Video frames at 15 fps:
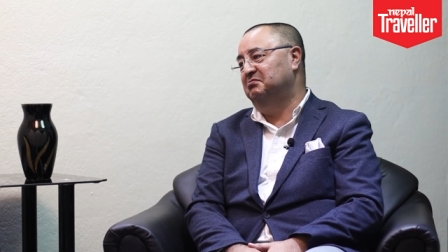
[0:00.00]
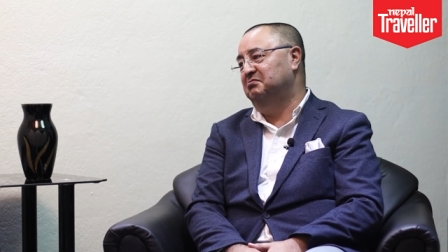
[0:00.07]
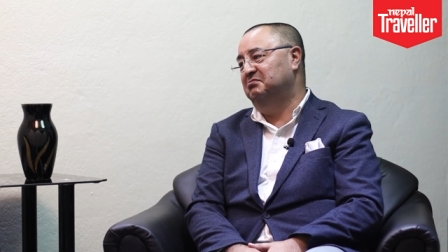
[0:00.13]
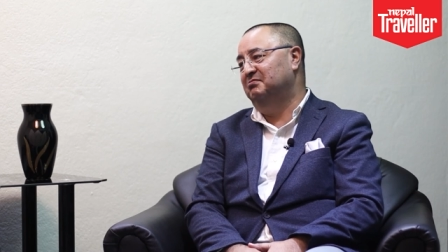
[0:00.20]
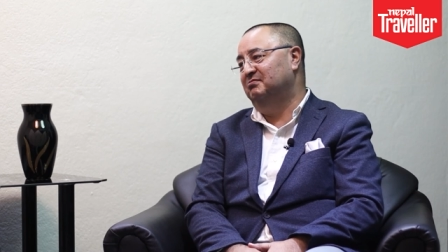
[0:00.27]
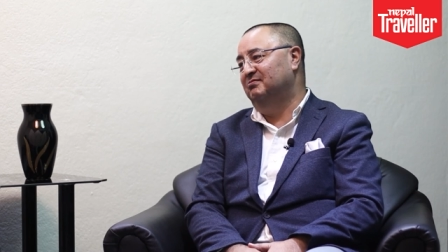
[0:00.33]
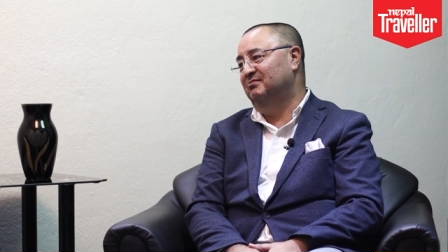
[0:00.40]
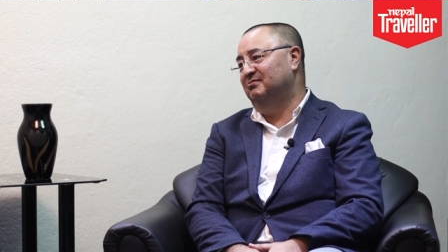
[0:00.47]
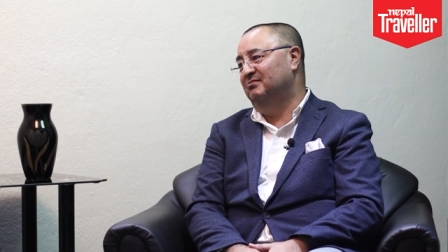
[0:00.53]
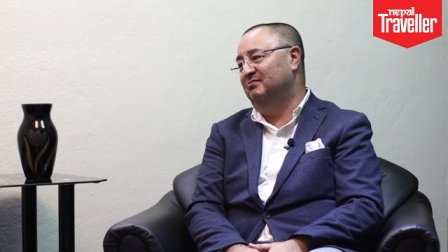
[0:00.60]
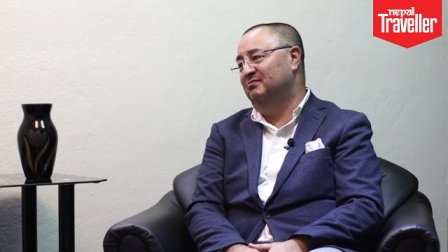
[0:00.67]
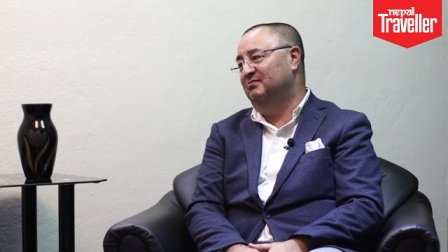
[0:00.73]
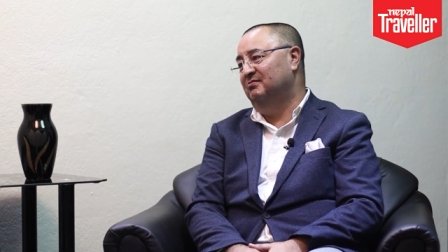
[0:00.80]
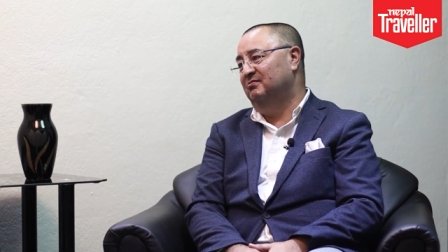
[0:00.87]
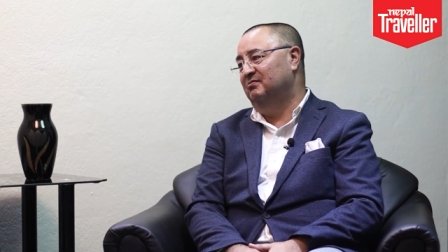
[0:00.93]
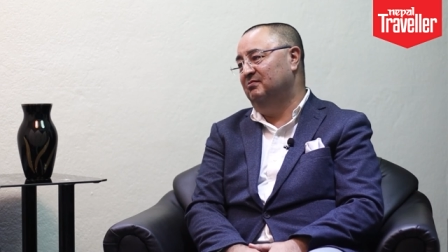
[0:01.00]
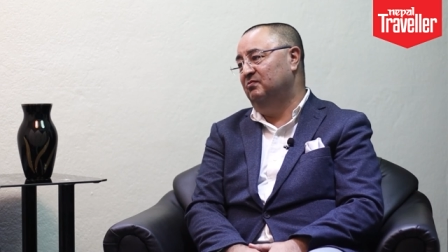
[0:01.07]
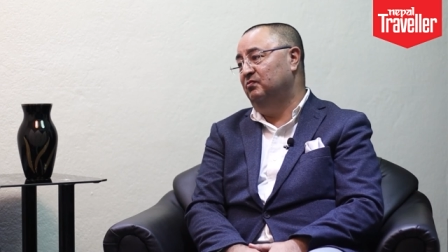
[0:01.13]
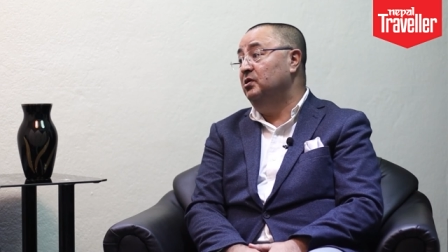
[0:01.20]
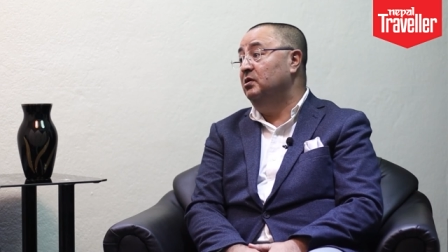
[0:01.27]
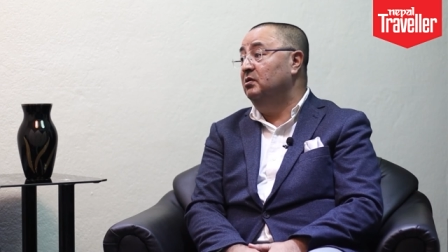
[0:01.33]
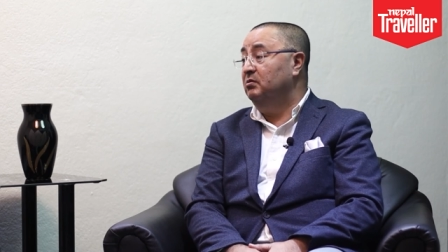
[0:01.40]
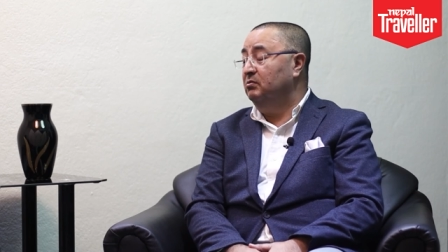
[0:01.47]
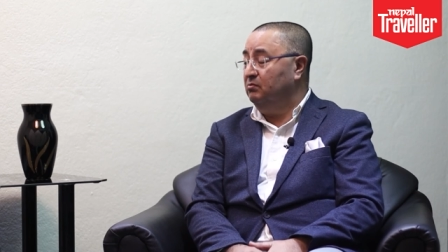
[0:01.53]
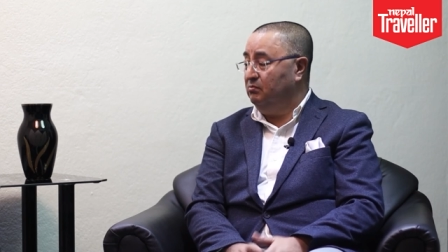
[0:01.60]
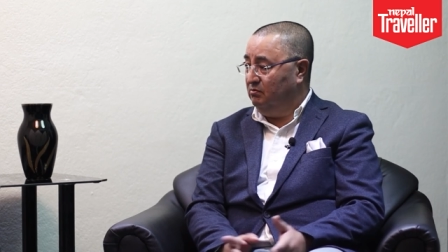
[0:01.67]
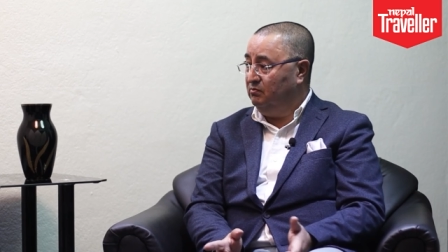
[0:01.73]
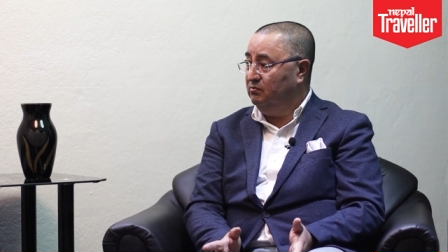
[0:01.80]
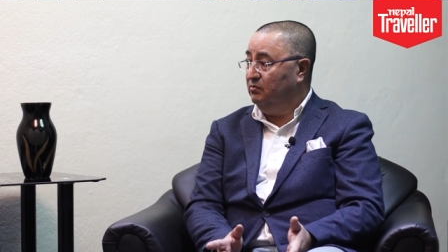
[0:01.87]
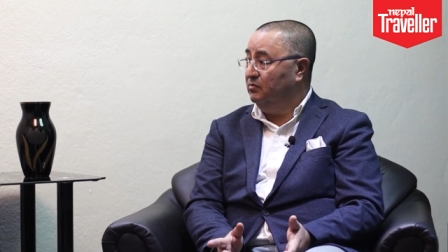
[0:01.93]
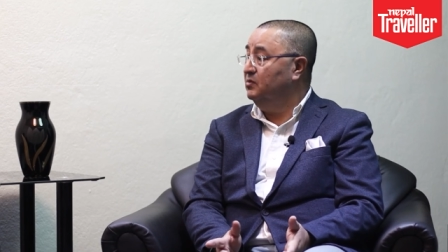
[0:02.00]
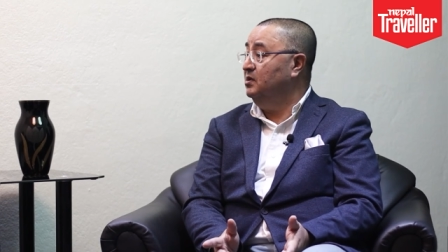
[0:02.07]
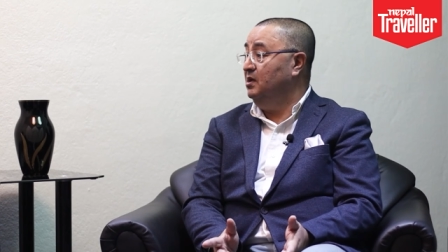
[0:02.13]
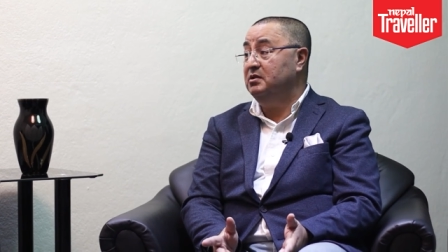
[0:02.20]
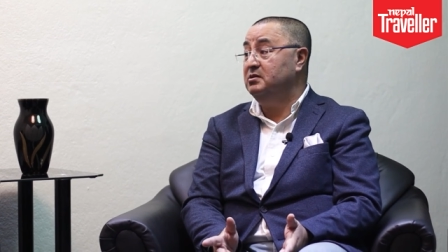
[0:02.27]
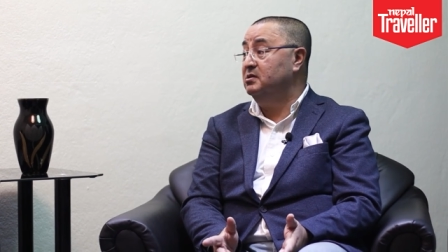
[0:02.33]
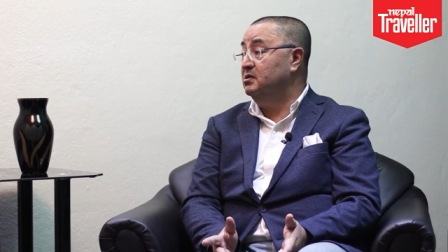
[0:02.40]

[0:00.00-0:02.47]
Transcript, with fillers: And we have a very young population. Yes.